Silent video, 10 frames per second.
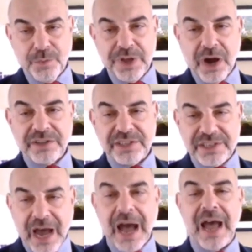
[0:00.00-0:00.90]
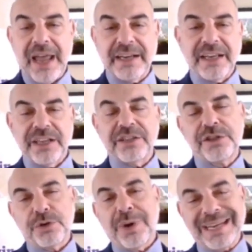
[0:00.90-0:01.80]
We are tied
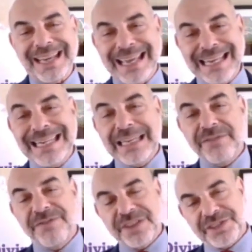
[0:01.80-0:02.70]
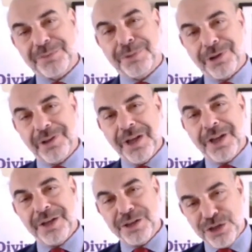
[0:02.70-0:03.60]
into an indivisible
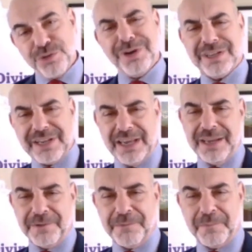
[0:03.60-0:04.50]
unity.